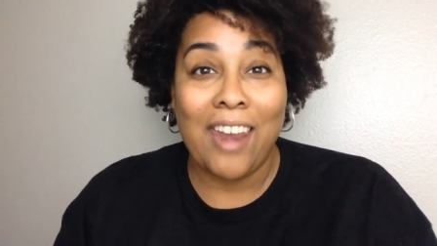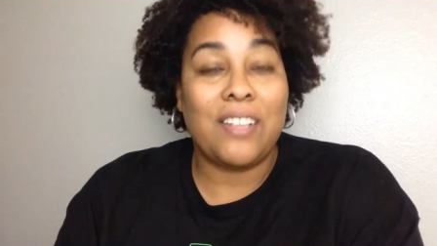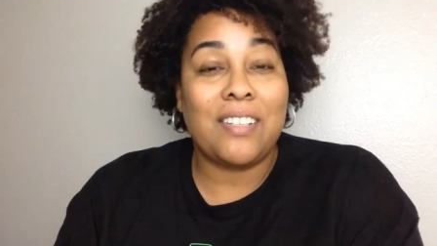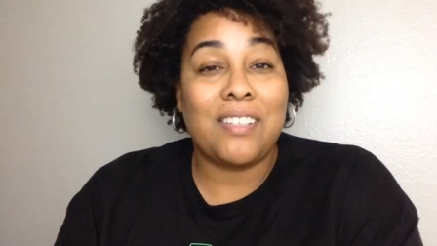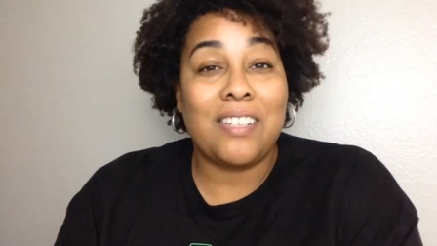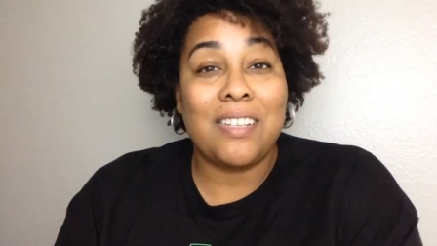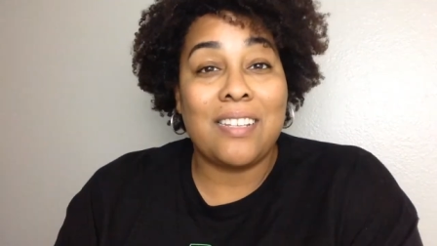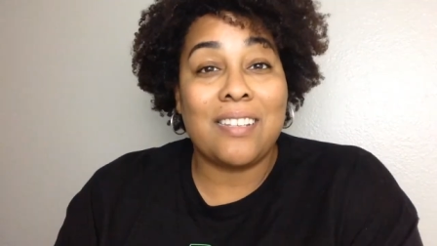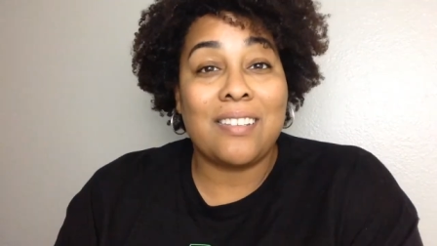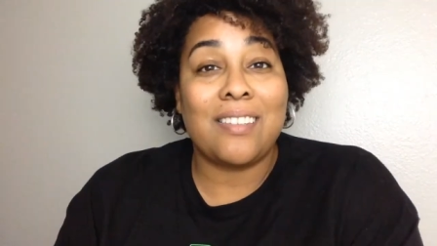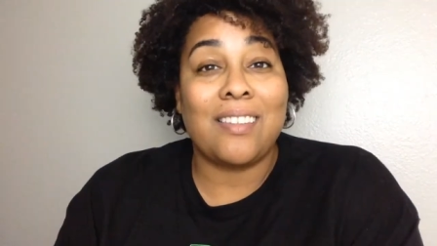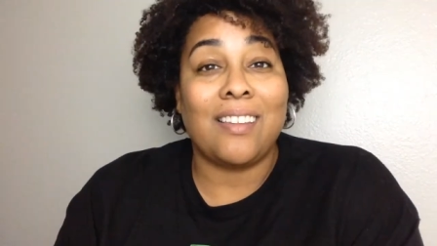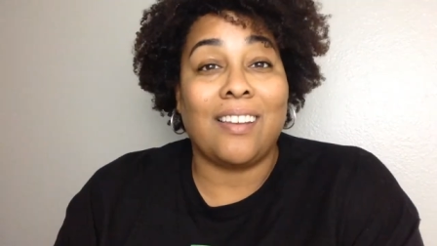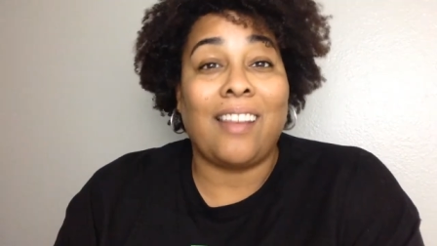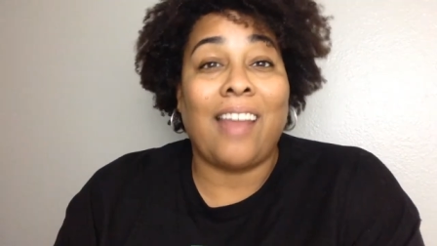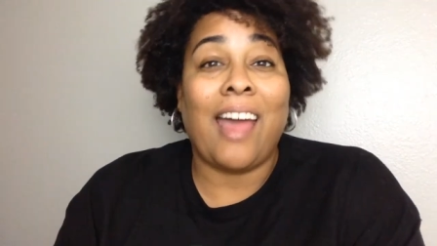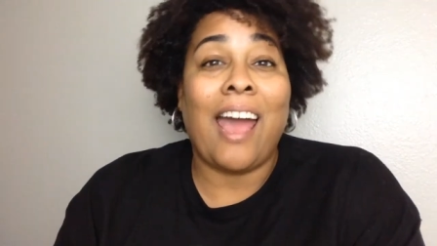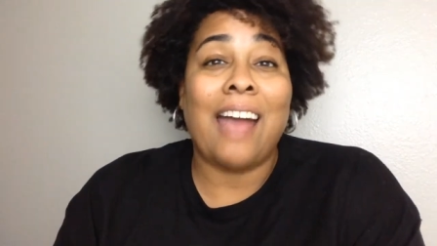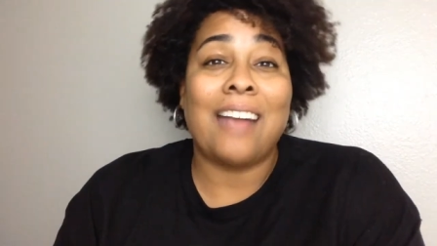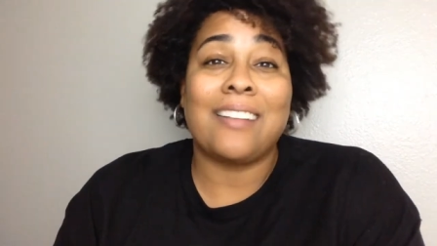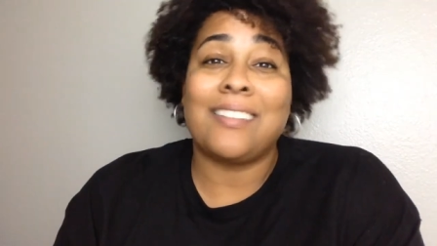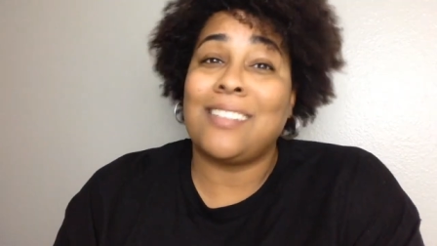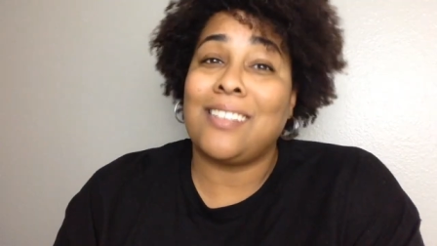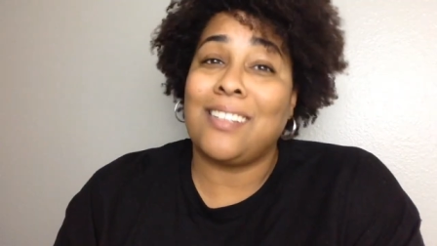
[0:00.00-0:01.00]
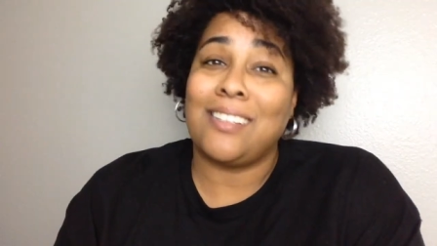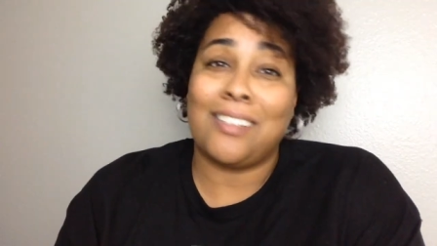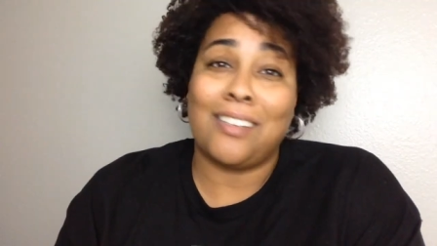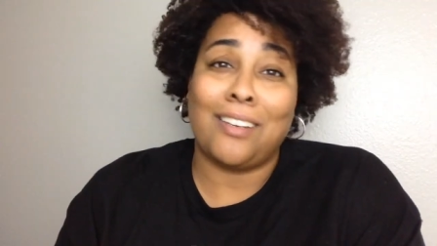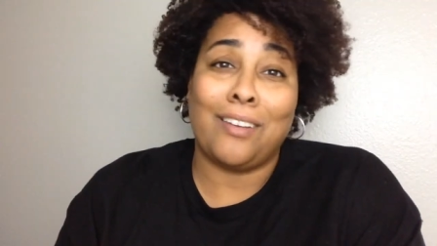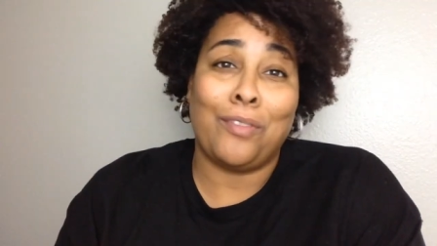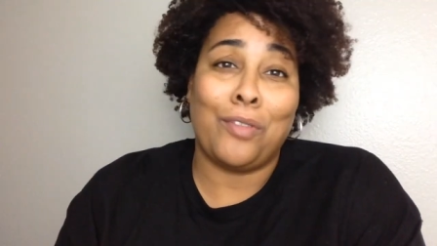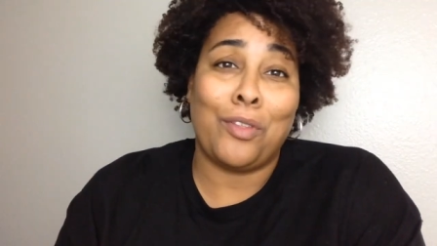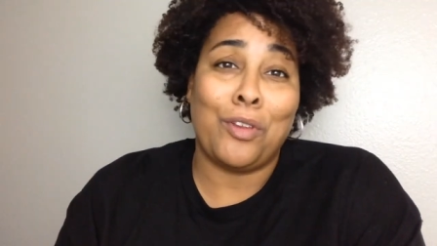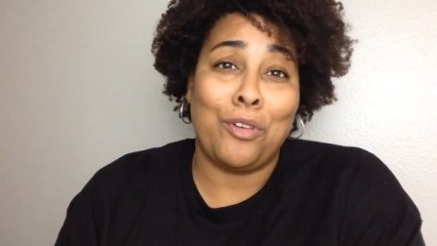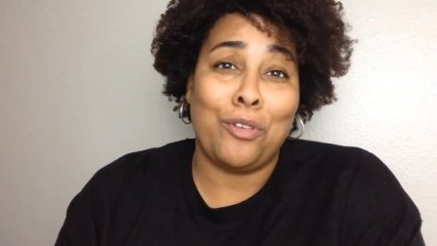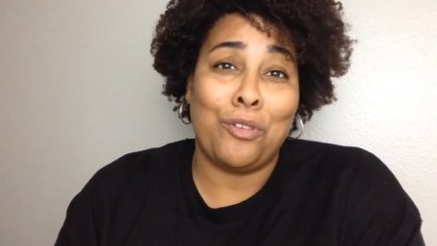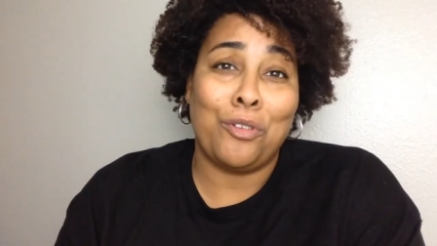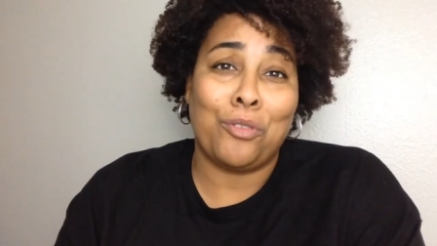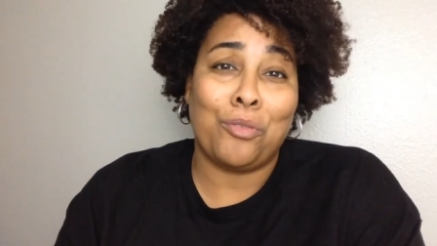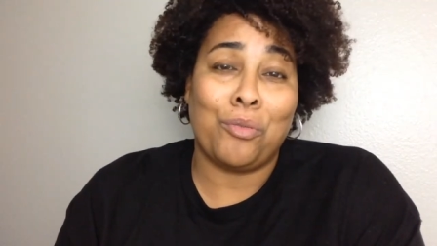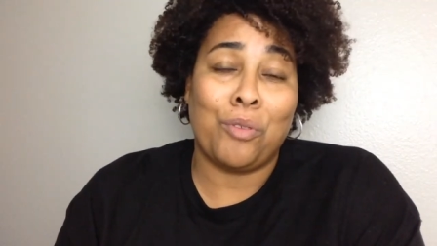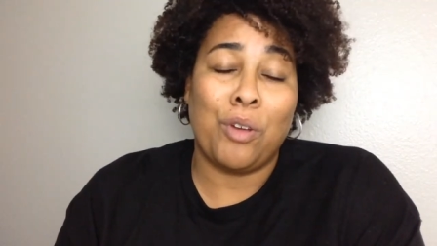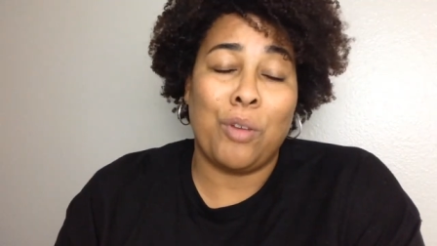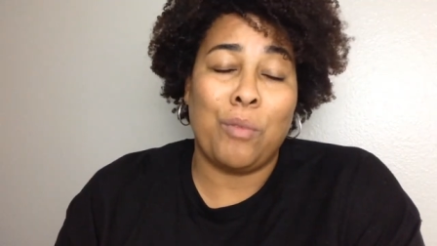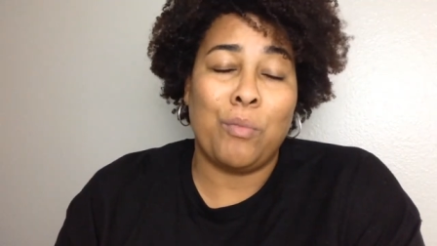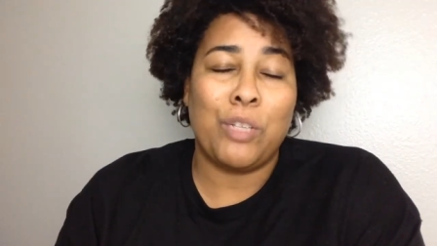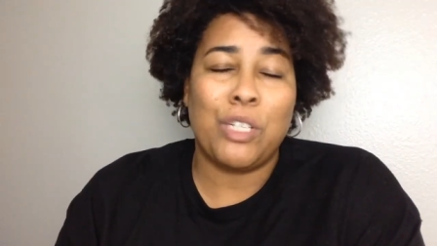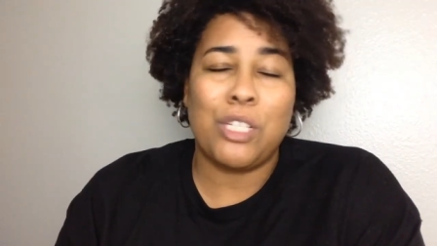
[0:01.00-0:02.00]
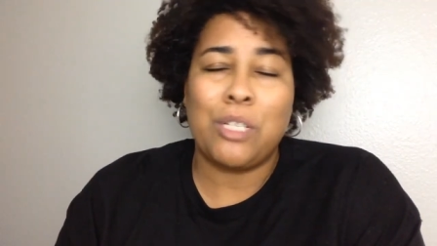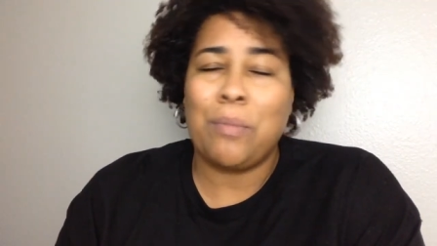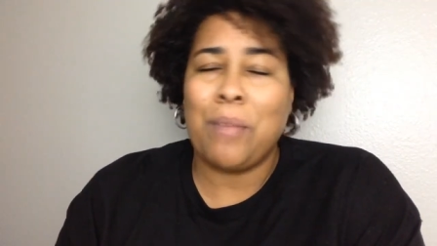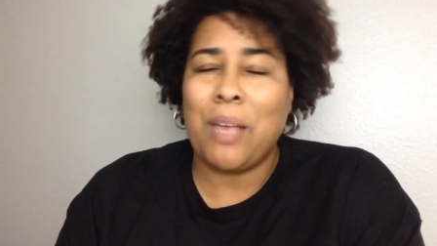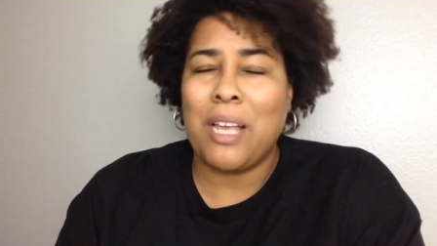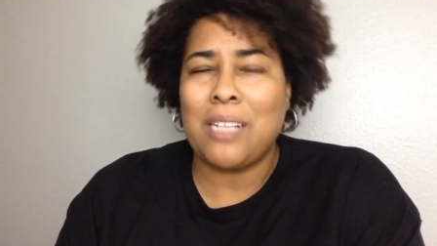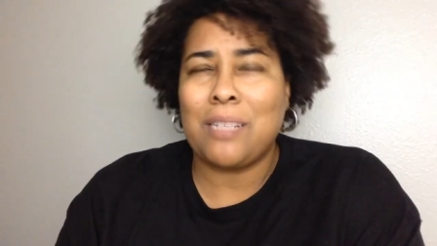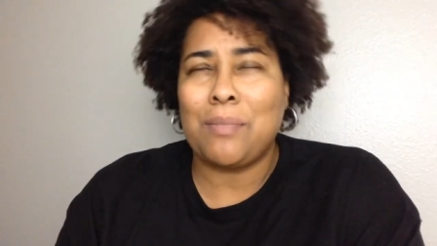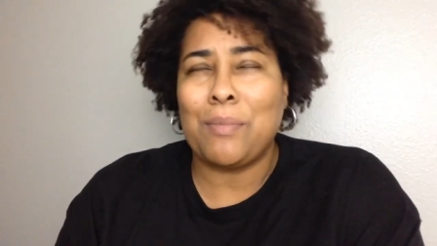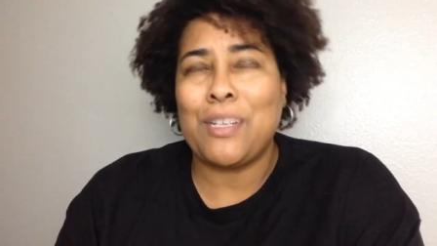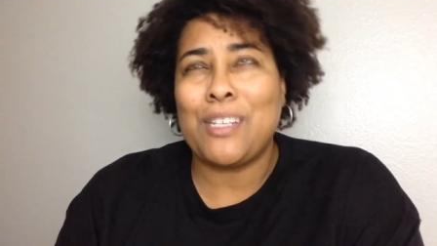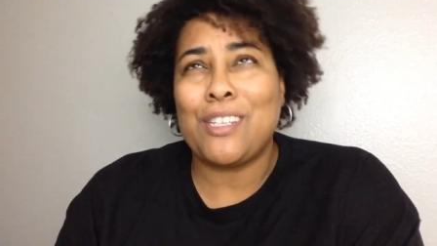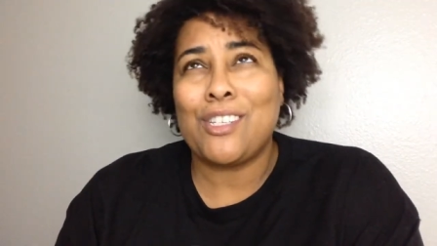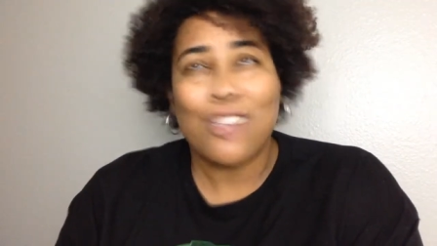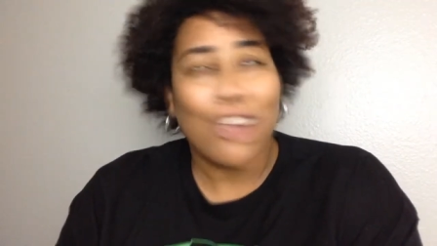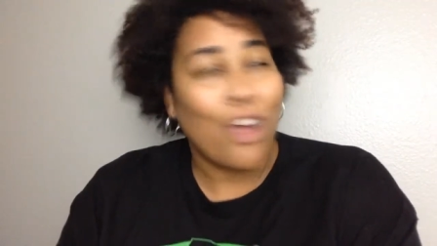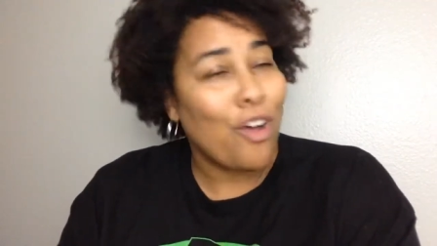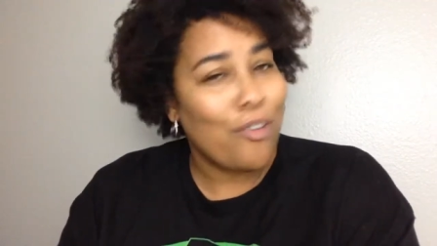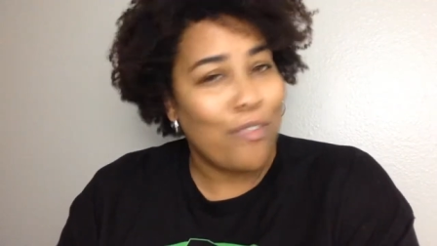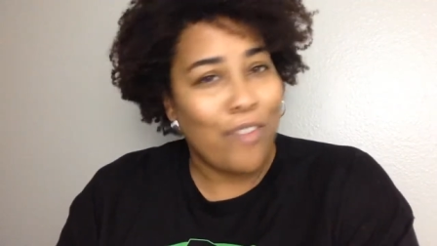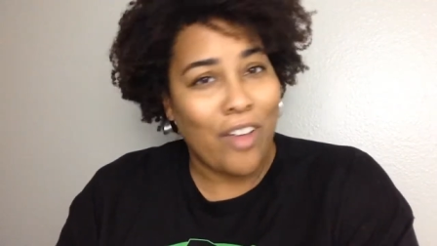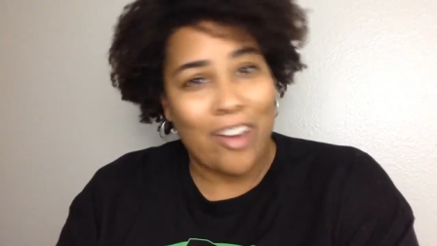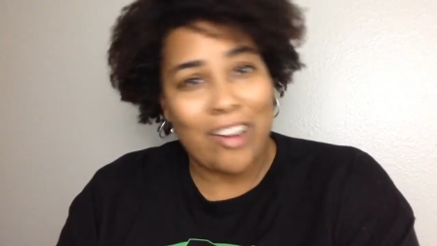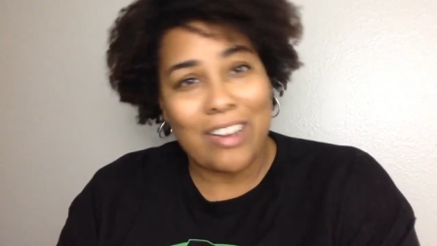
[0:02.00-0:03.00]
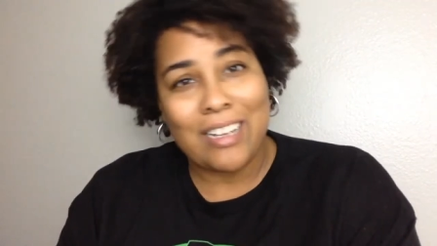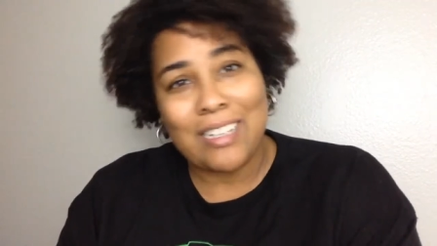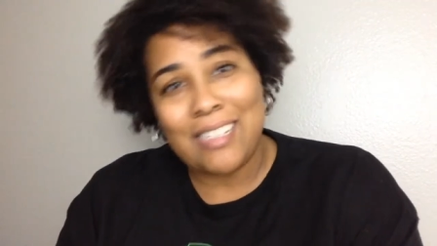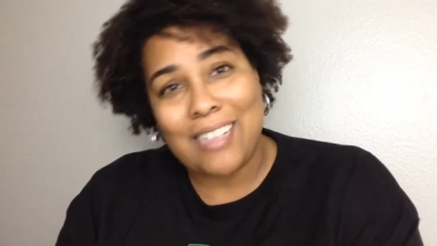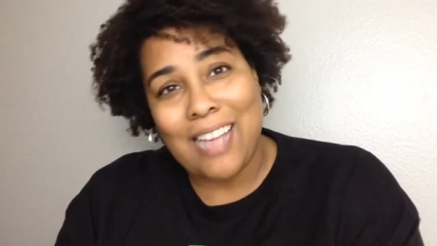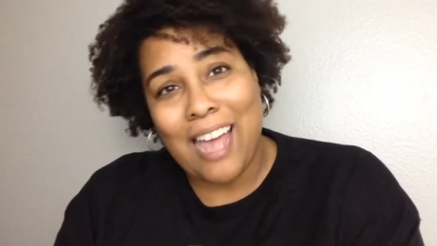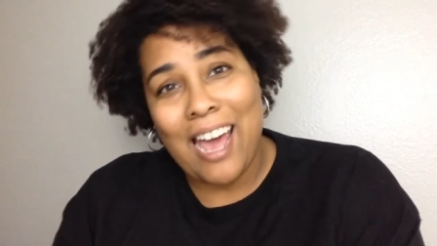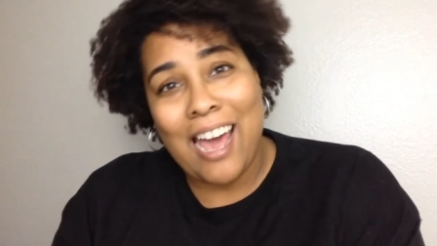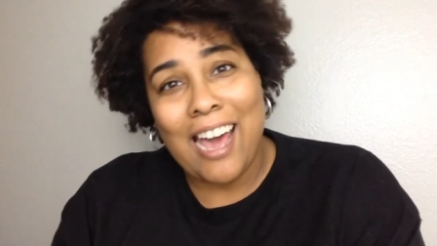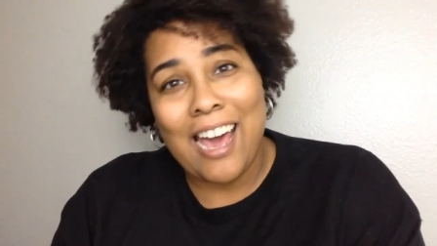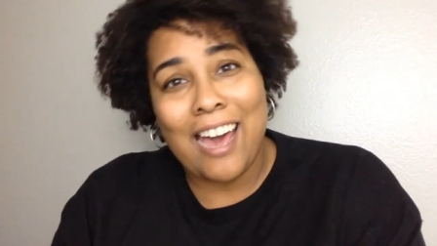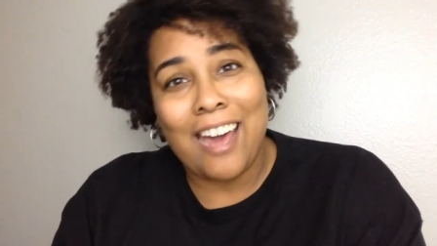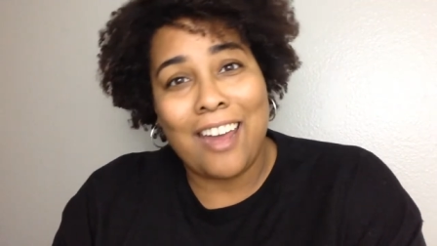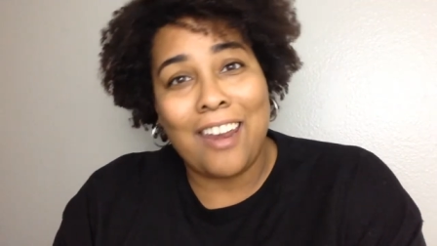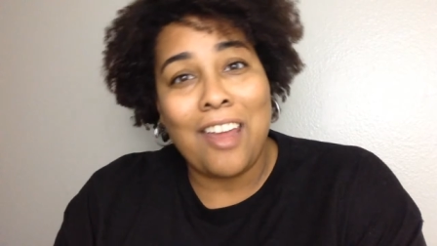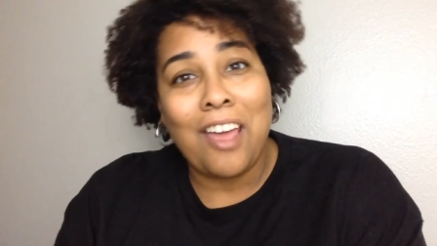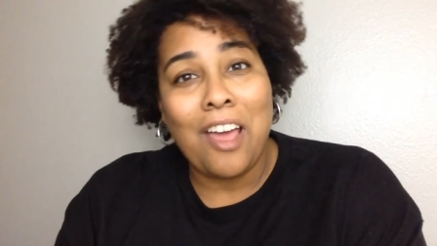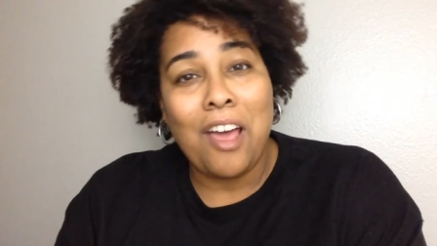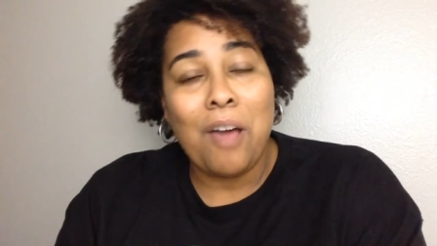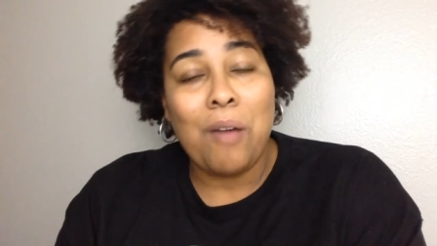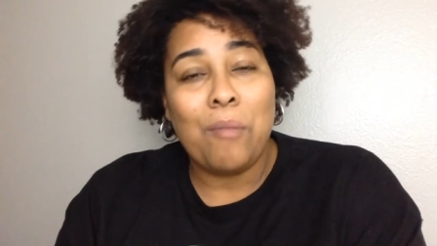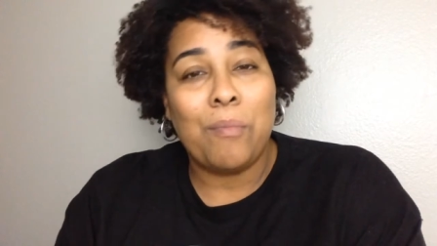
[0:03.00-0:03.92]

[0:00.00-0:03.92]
This is the last season of The Newsroom, which makes me so very sad,